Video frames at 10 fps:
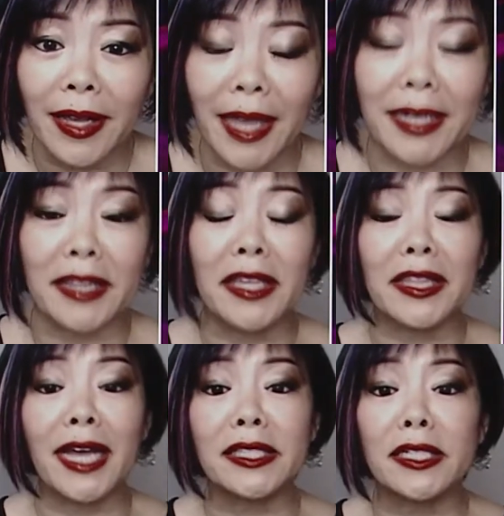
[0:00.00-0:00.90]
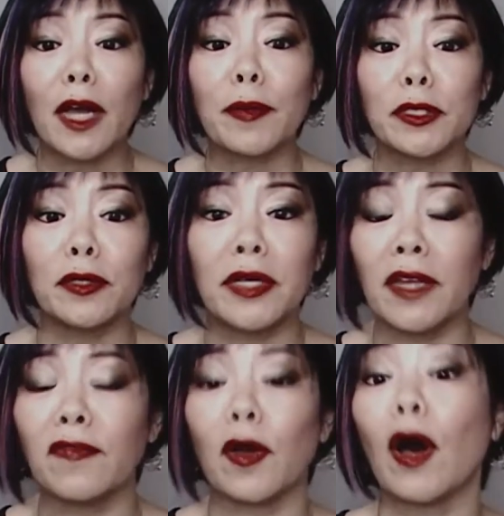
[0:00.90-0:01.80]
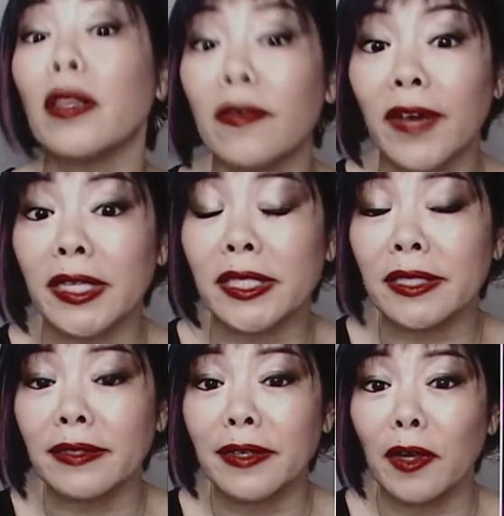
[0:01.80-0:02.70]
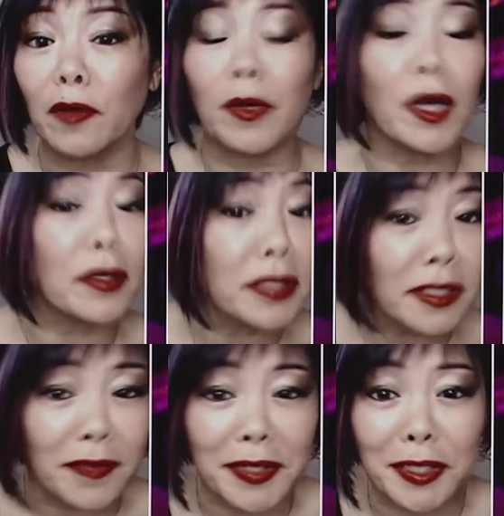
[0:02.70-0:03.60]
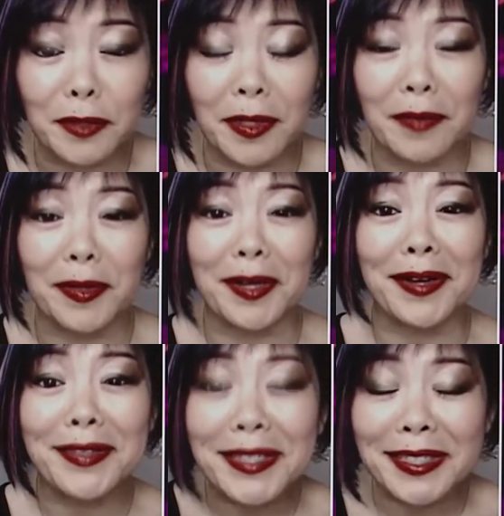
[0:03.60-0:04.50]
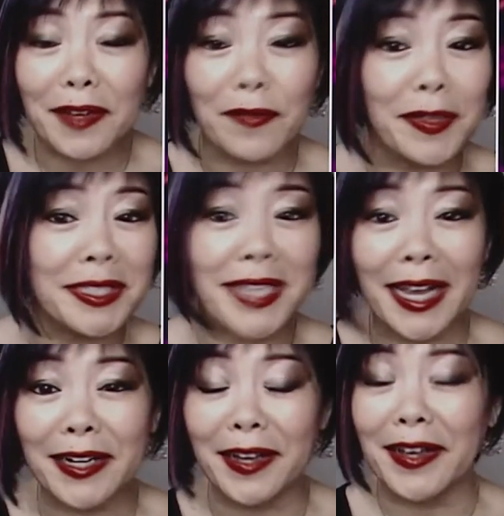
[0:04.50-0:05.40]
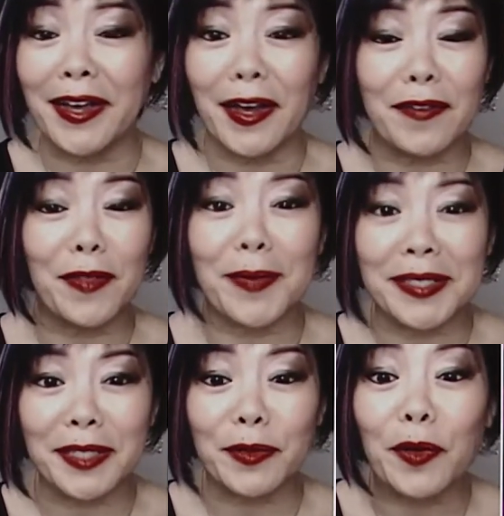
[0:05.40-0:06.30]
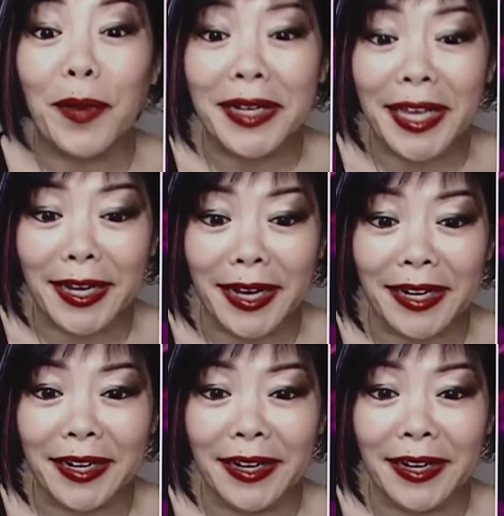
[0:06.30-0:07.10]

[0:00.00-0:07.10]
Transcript: And I think that's an opportunity for all of us regardless of industry, regardless of which side of the business we're working on.